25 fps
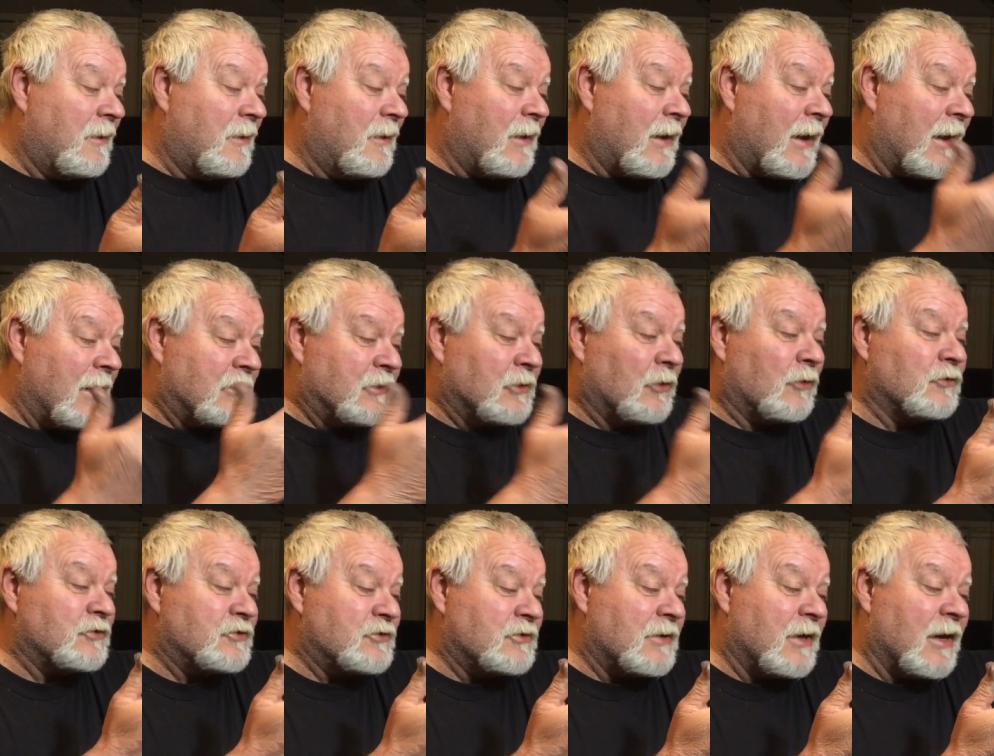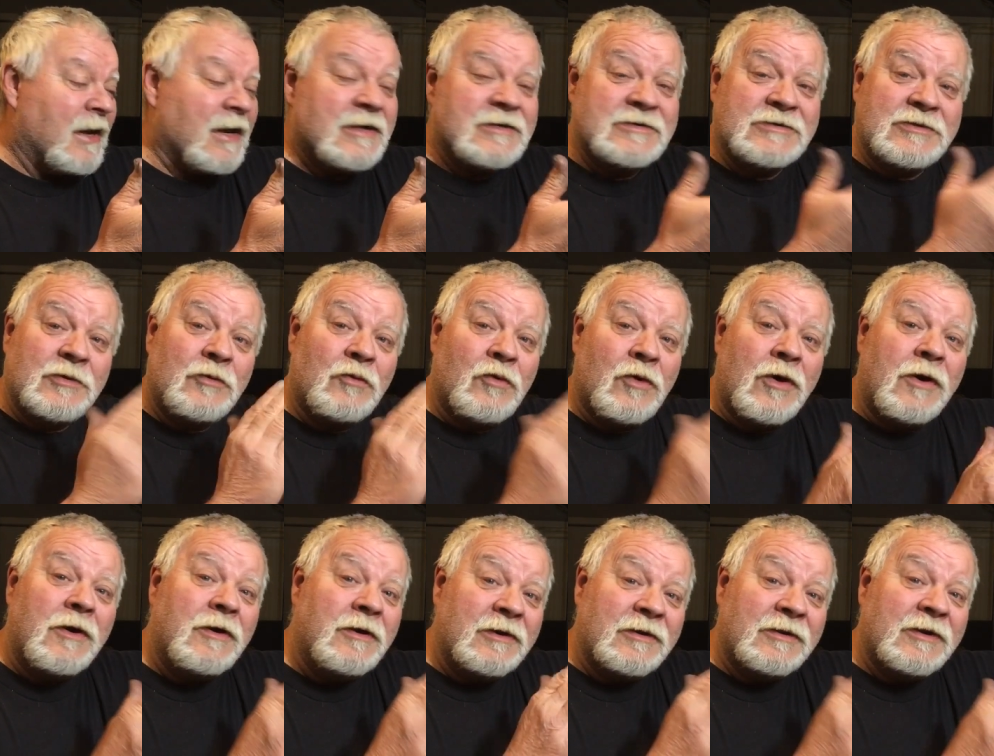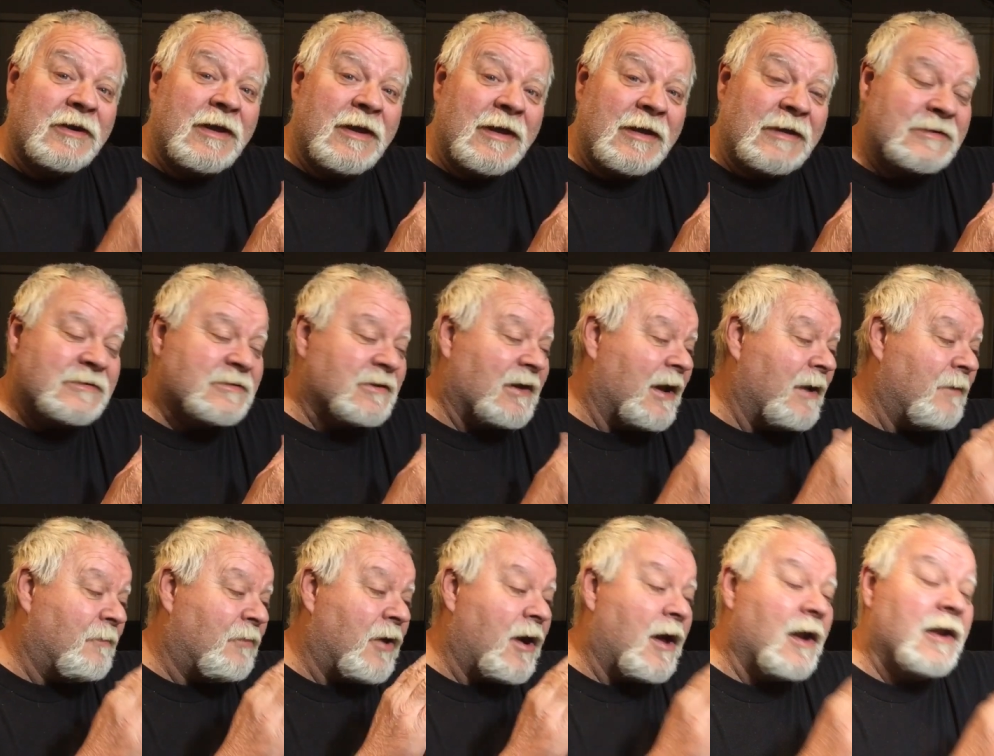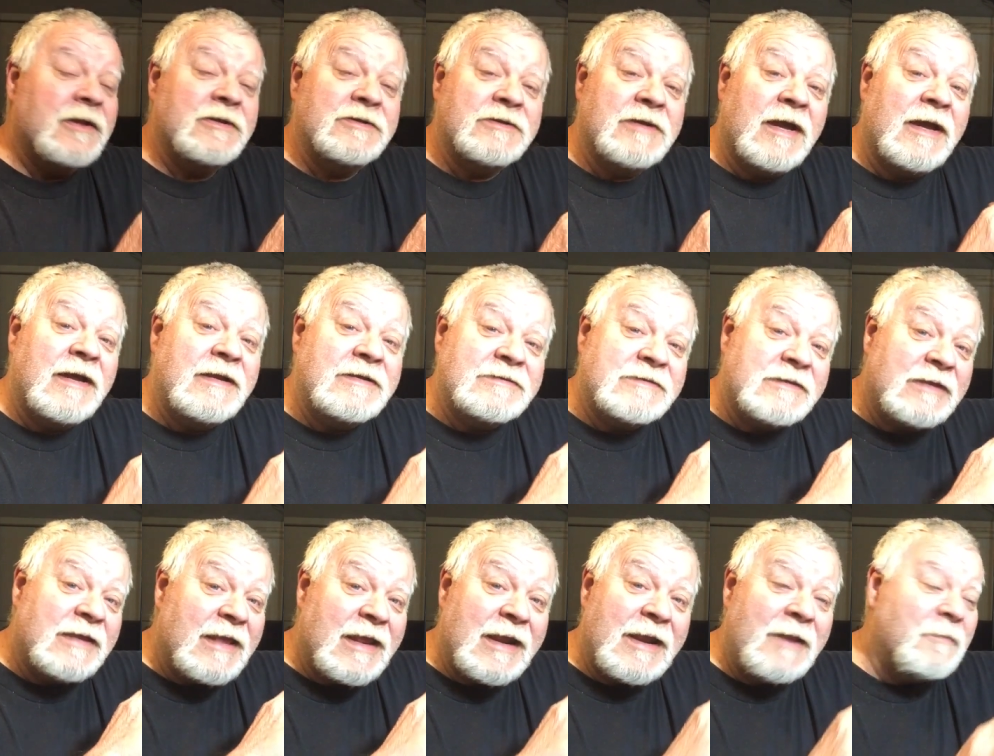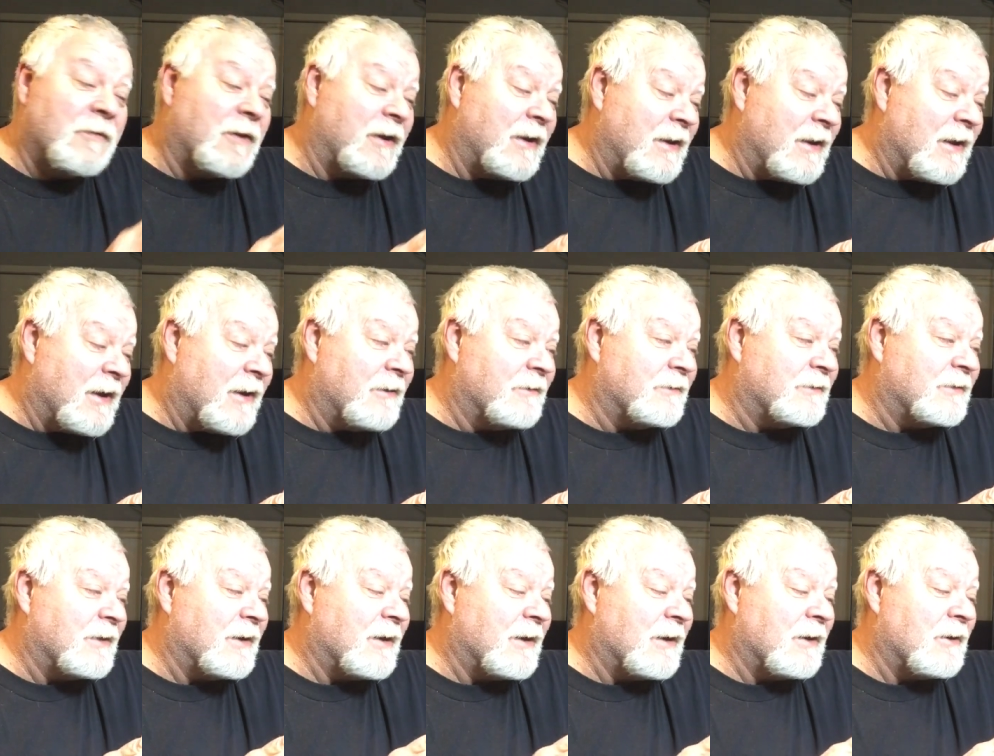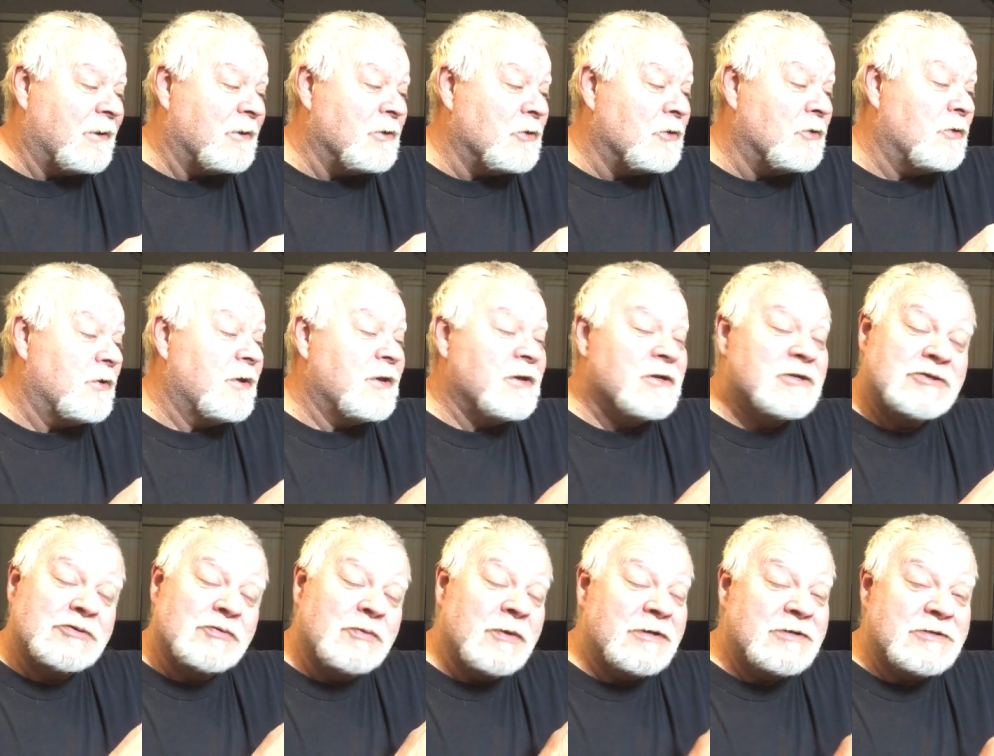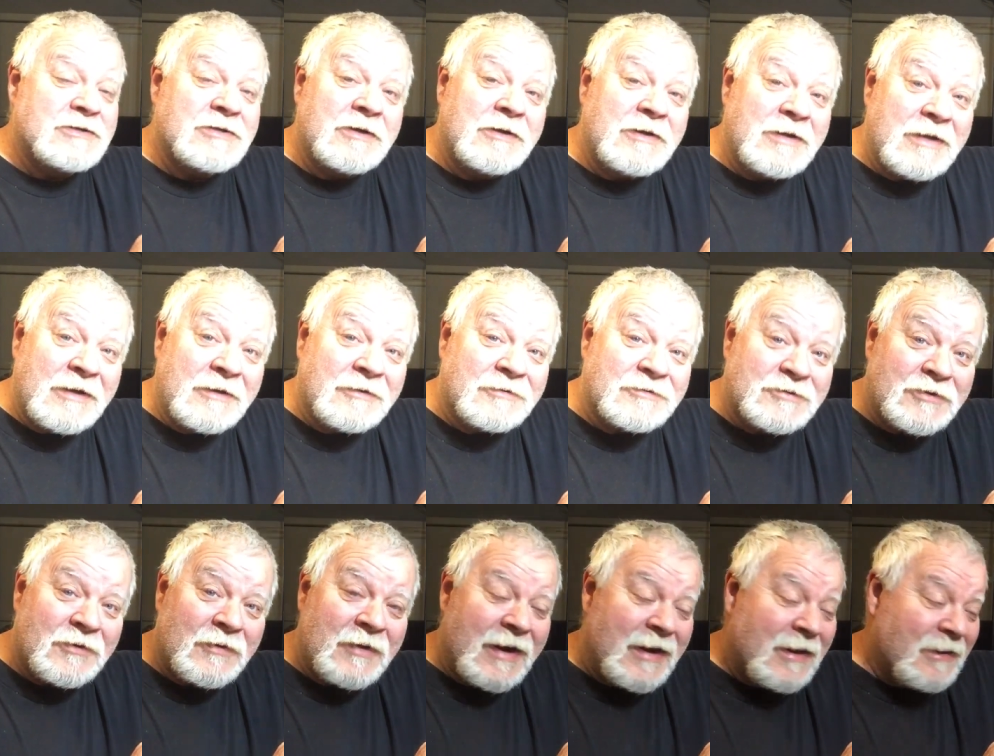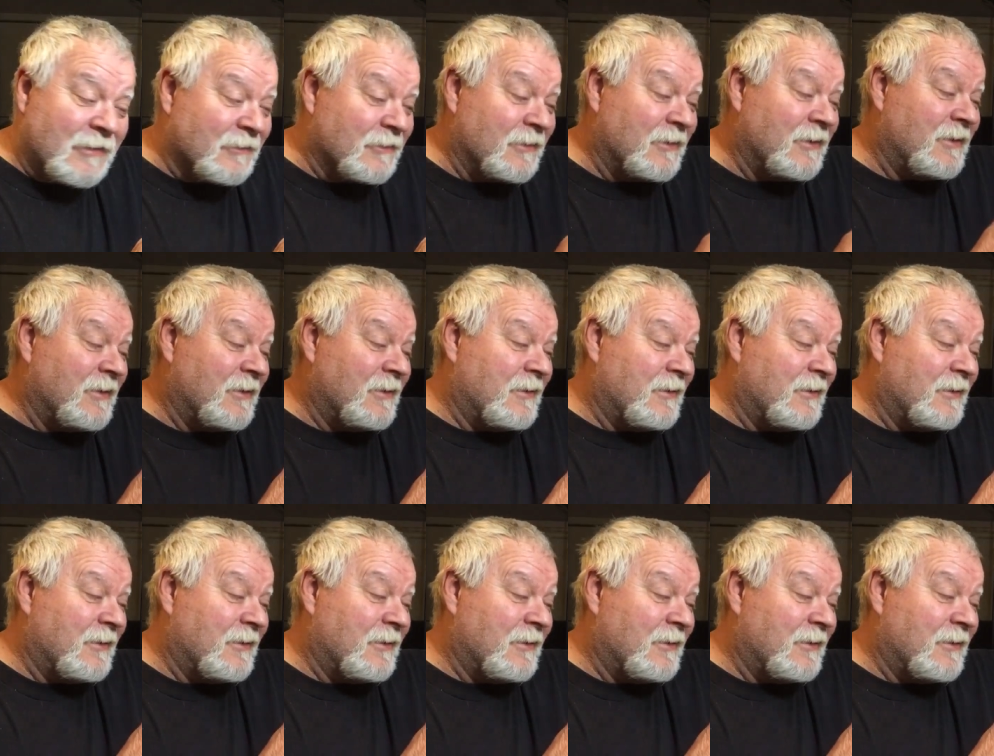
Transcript: I told you guys the wrong thing. So I apologize to anybody out there who switched their needles around.